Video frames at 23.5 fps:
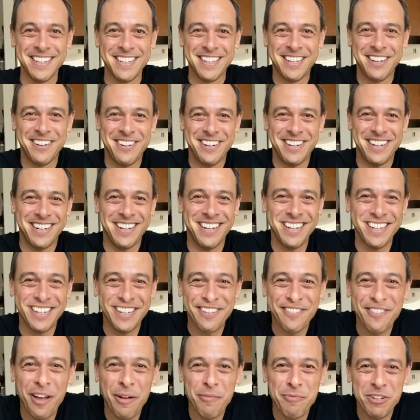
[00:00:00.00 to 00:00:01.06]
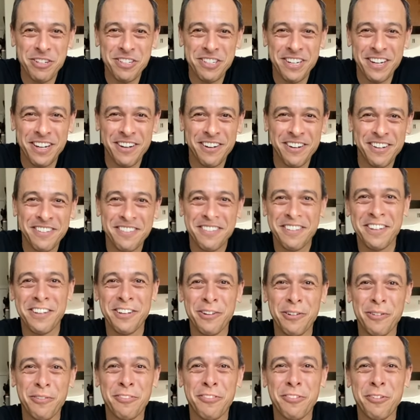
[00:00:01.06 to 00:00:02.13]
All right, hi, I'm Justin Gary, CEO
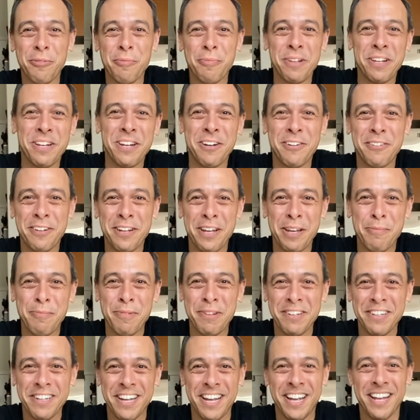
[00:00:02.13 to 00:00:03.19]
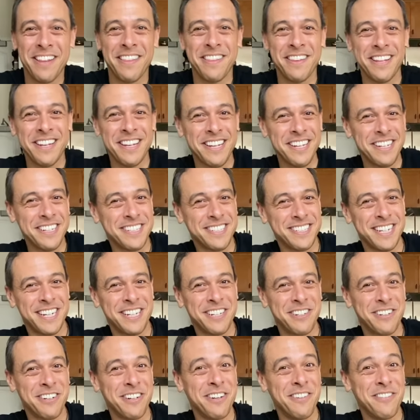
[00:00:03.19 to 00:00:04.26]
of Stoneblade Entertainment and the lead
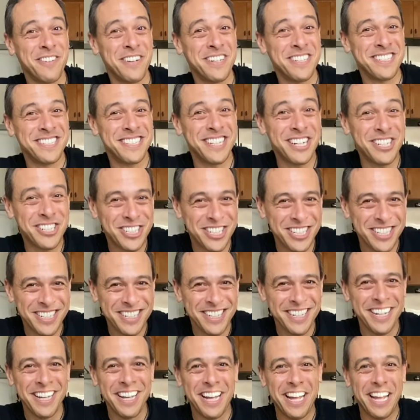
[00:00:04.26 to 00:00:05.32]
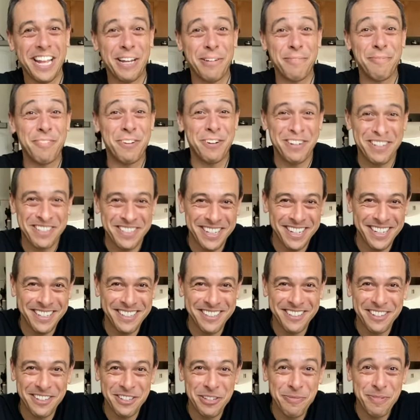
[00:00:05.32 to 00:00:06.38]
designer of Ascension, and I'm very excited to
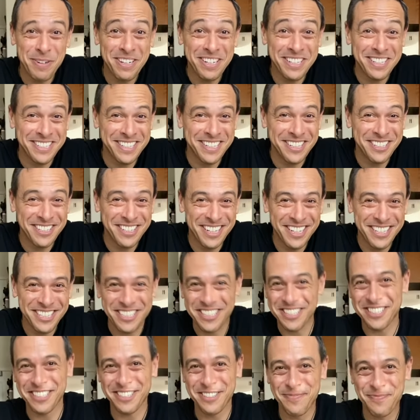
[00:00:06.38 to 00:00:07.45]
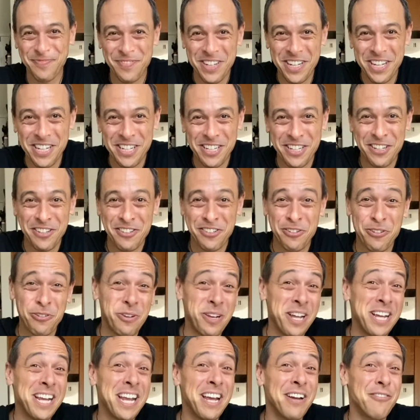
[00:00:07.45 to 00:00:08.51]
talk to you about Ascension Legends. So
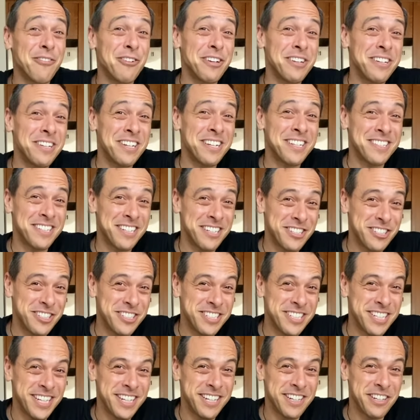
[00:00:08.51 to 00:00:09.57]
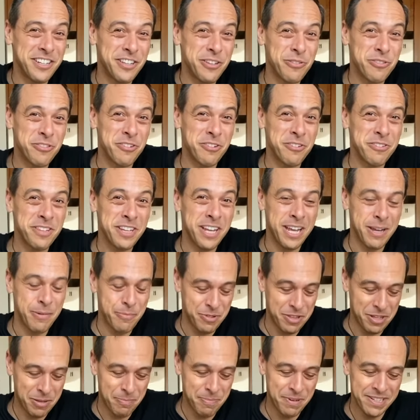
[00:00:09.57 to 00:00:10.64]
like every Ascension set, you start the game
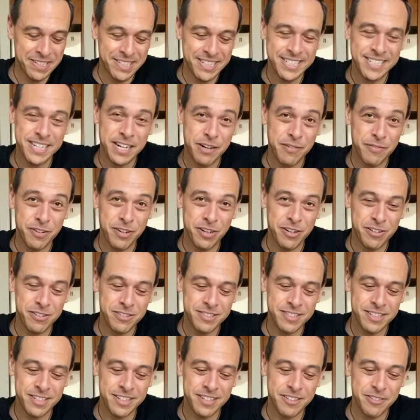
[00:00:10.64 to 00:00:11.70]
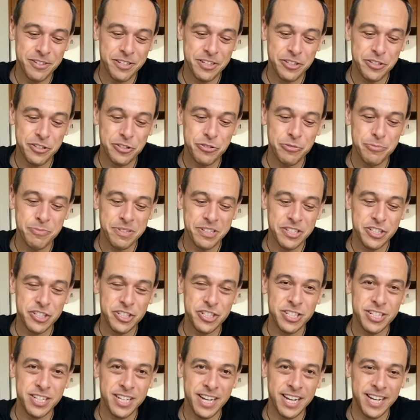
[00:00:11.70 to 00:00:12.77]
with a basic deck of cards, including 2
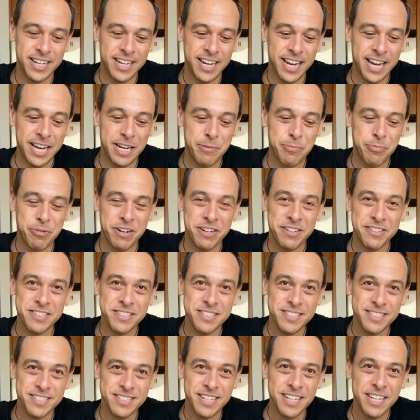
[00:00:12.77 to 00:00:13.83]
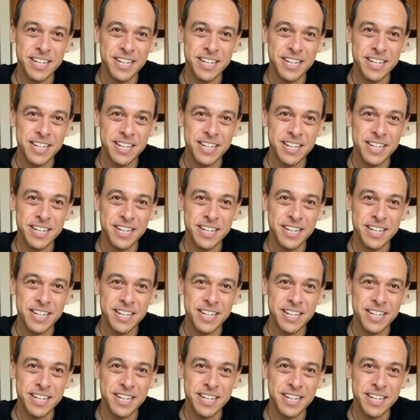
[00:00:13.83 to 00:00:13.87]
militia and 8 apprentices.